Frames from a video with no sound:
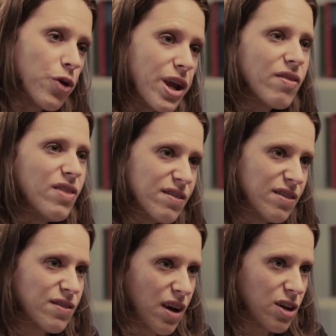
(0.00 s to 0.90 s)
bring this
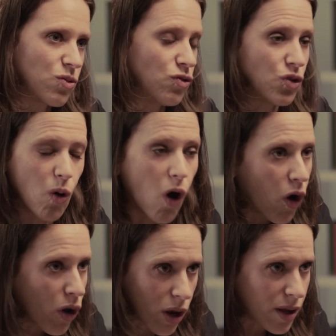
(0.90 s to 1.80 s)
discussion to
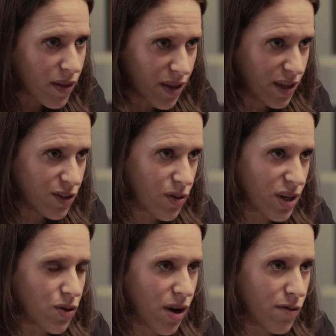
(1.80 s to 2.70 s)
all the
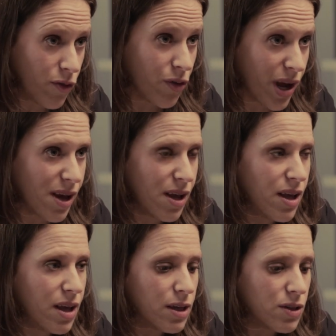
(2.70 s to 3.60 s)
international fora
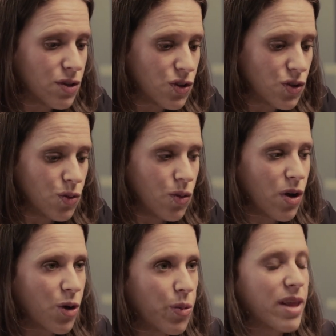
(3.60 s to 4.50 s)

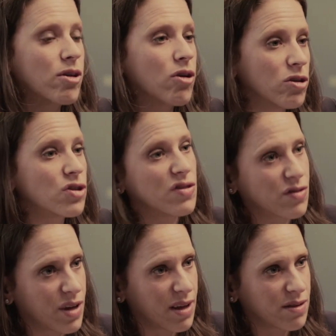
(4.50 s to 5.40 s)
to create
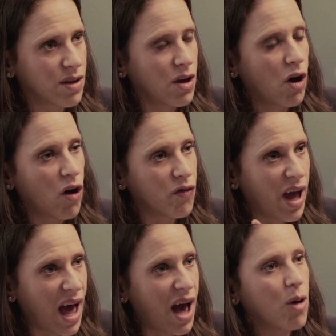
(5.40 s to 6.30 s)
consciousness of
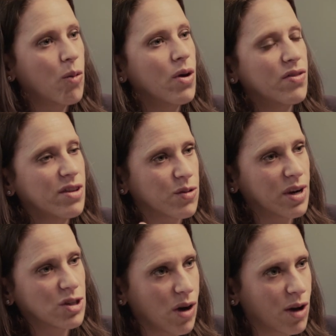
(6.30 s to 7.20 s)
how the
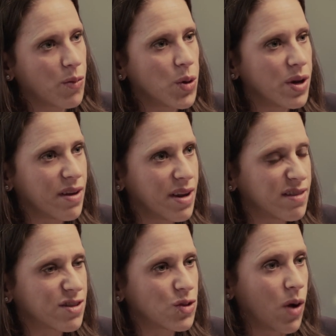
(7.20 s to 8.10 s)
international community
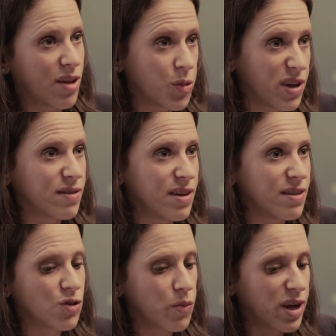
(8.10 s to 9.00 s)
needs to address
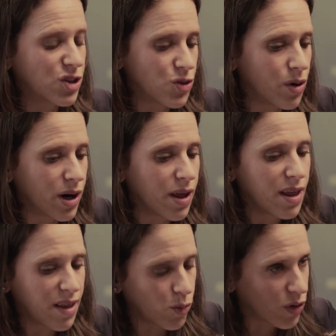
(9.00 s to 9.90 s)
this to make sure
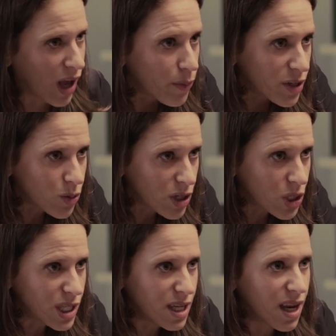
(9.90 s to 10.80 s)
that what happened to
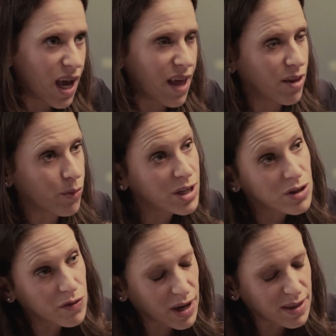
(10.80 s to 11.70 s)
Argentina and that
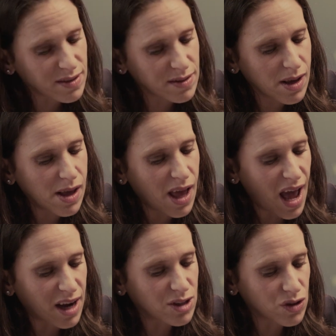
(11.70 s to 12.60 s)
vulture funds
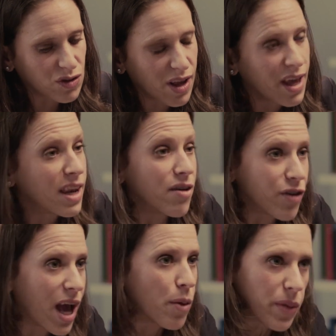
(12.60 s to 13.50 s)
actions
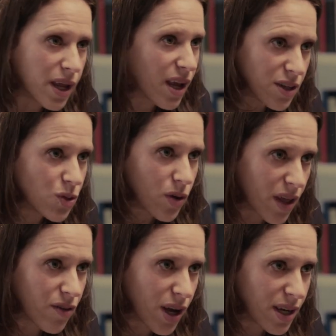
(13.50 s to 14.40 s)
never happen again to
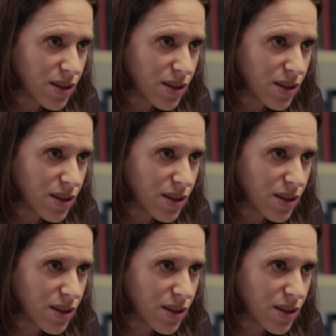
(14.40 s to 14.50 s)
another